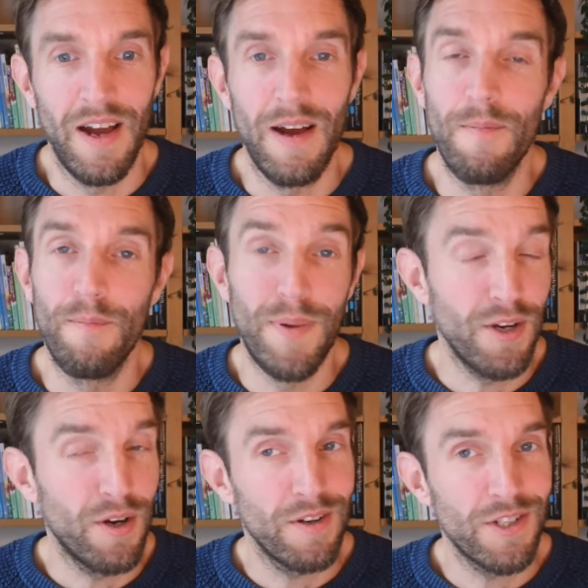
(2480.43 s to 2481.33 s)
uh, but
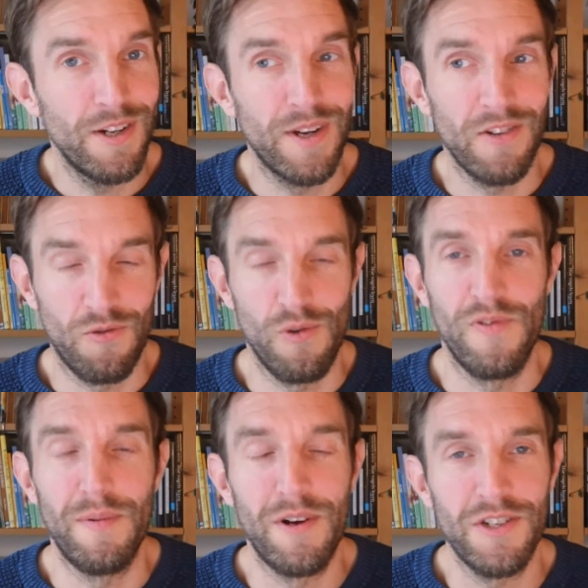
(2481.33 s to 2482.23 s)
you could also look at
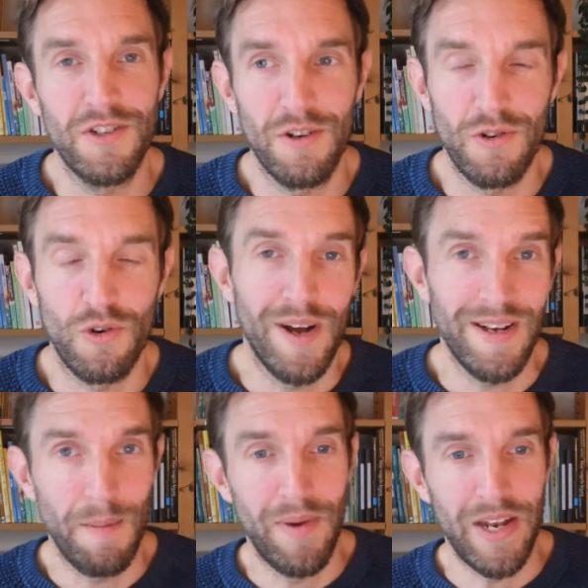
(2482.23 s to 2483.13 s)
Groovy because it's also
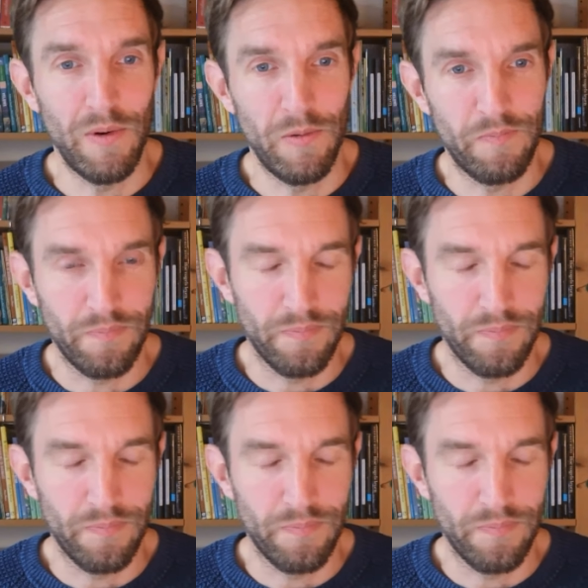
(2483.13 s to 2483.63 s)
quite embeddable.